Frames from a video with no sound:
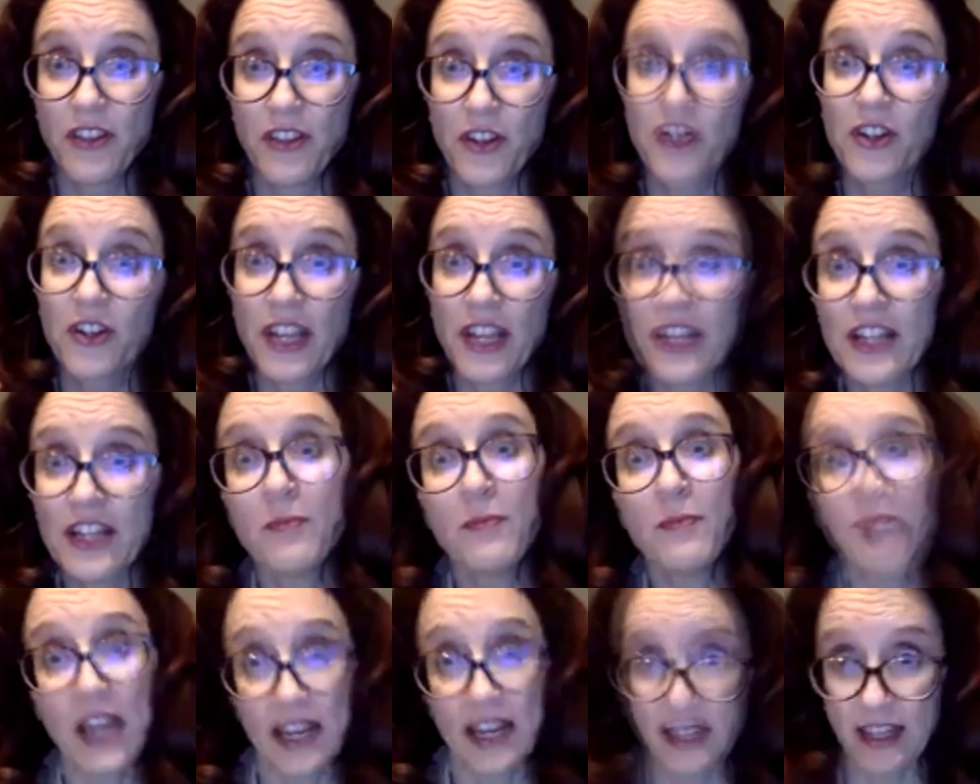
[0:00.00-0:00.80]
they're going to
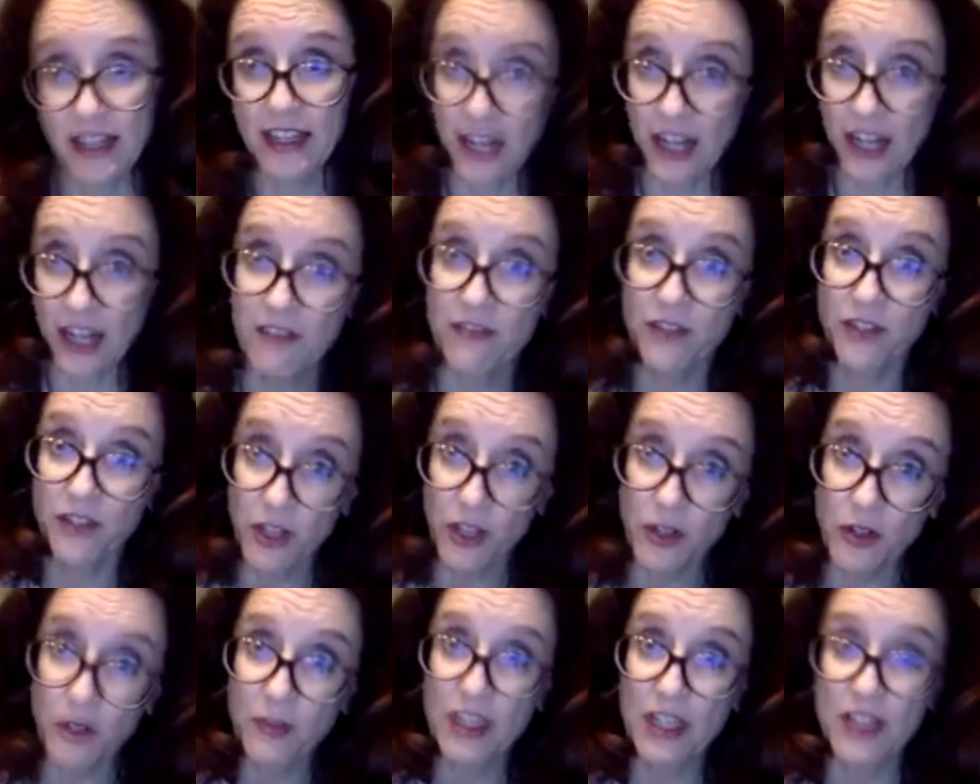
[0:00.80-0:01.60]
end up taking care of
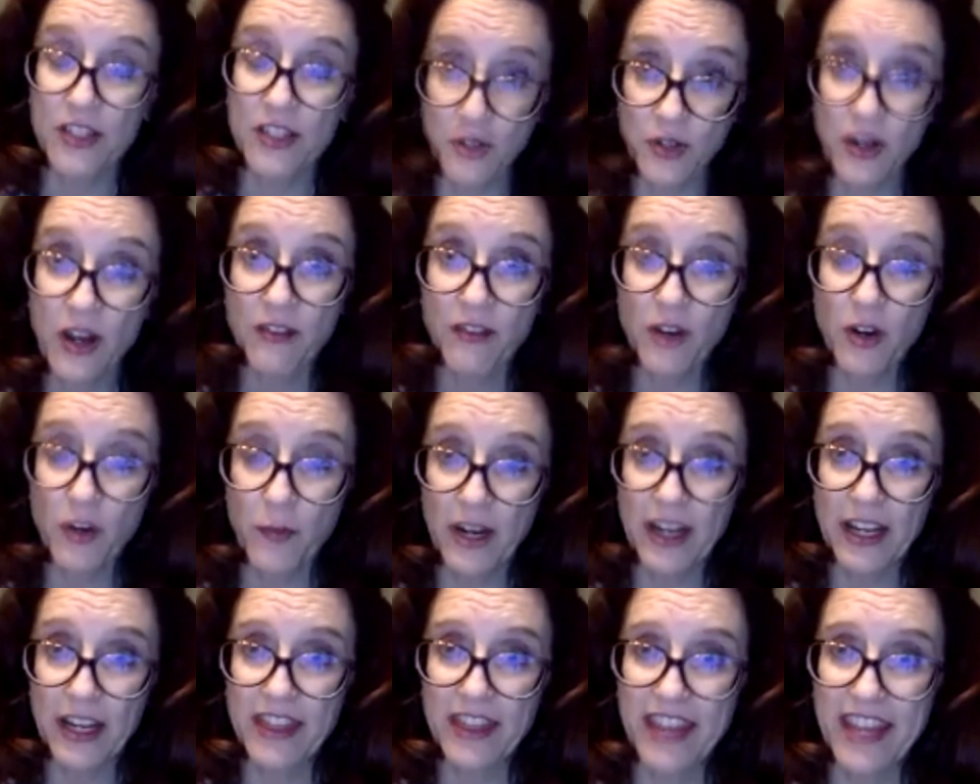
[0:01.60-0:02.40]
you because you have
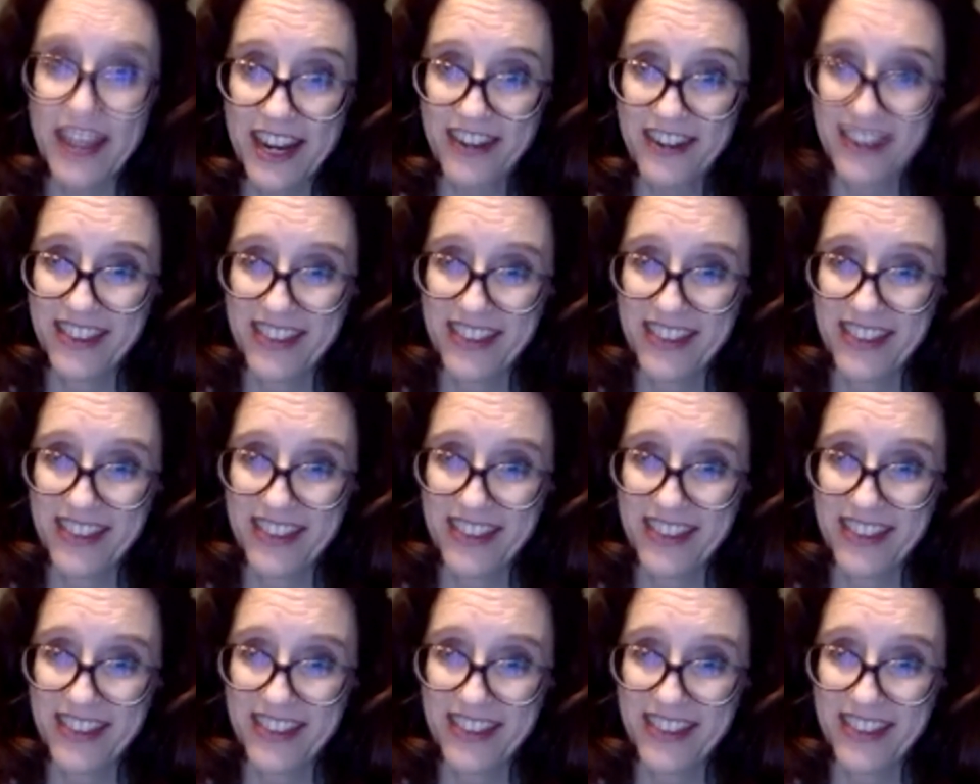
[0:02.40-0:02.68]
no money.